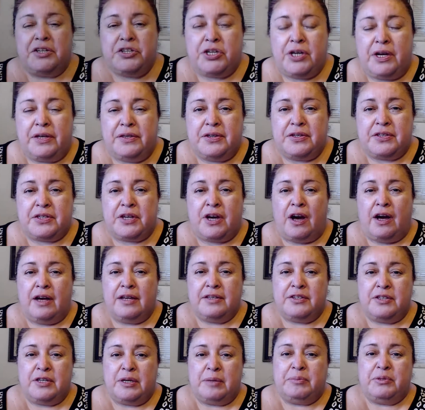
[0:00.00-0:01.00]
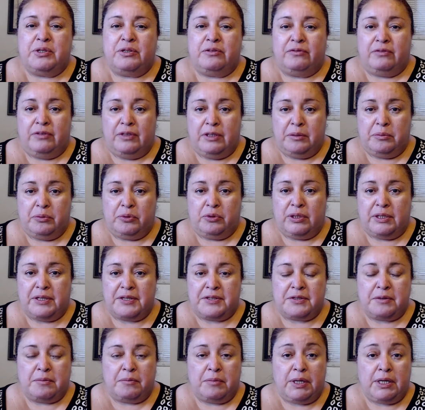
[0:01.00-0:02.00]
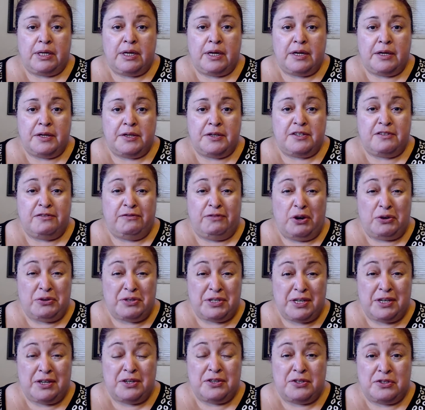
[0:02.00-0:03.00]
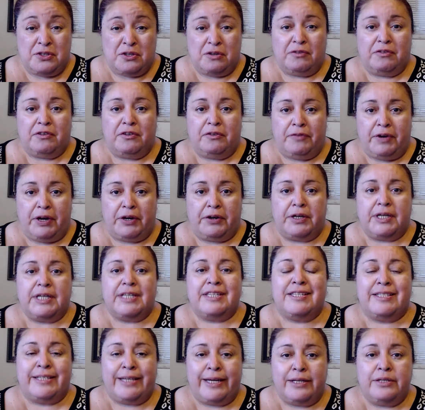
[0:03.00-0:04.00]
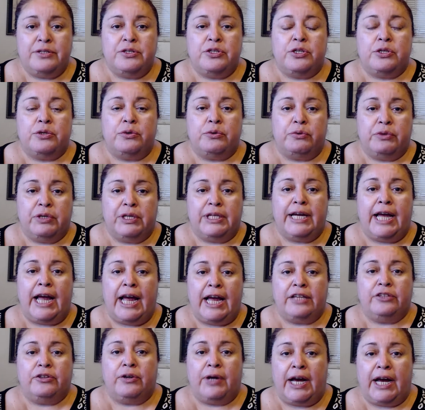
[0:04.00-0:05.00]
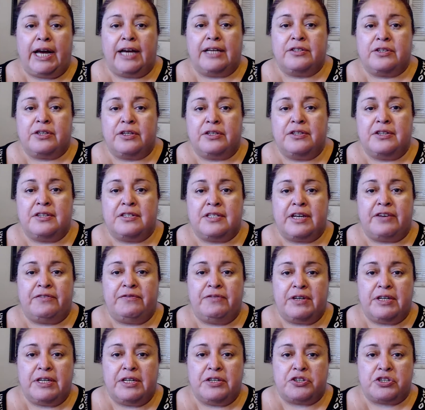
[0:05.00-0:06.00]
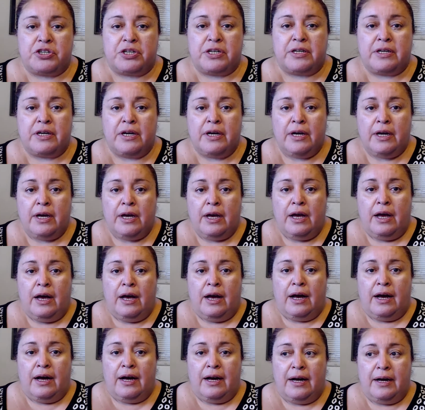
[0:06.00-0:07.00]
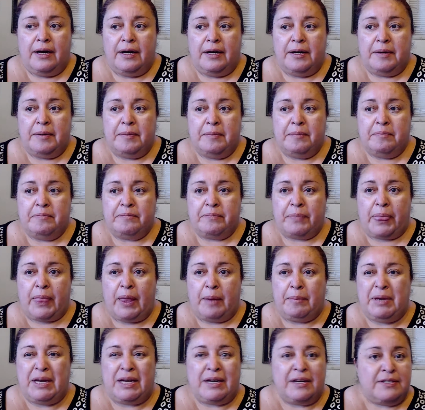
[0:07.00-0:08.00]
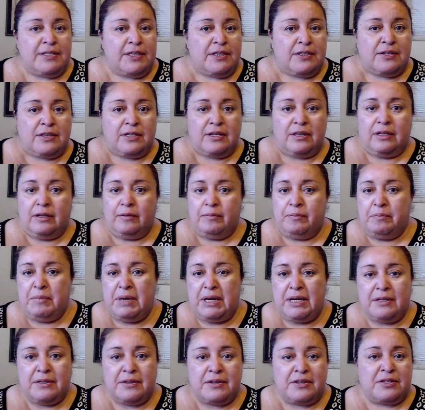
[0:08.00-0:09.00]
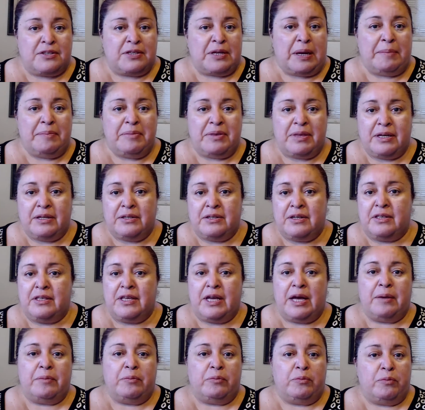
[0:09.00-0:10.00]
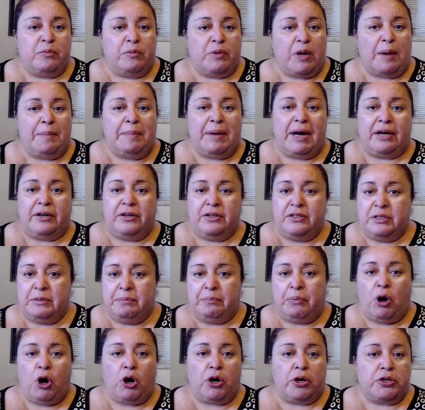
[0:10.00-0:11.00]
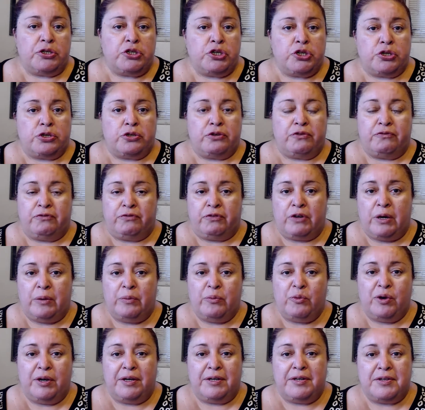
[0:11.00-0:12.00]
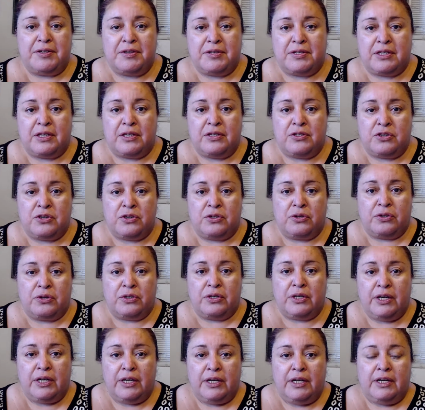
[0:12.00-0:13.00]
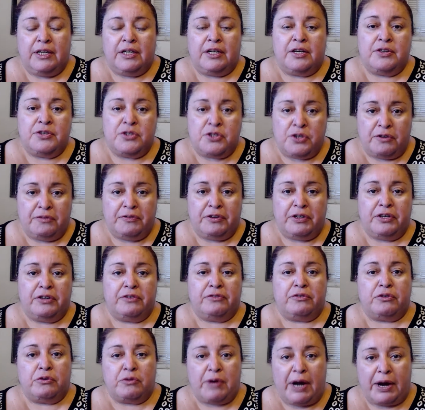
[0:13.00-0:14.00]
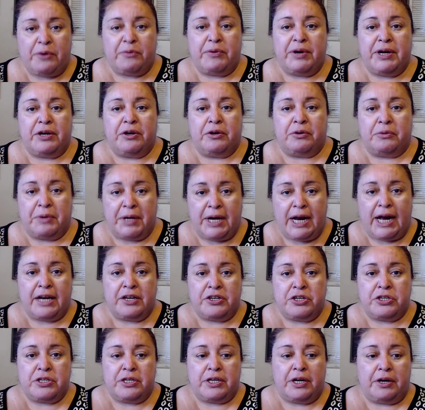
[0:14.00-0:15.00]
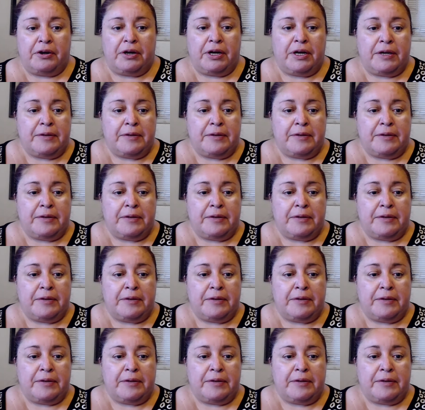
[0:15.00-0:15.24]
on this concept of liberalism because folks in conservative areas tend to really hang their hats on this definition because it means something to them about a departure from what is considered conservative or right-wing or reactionary.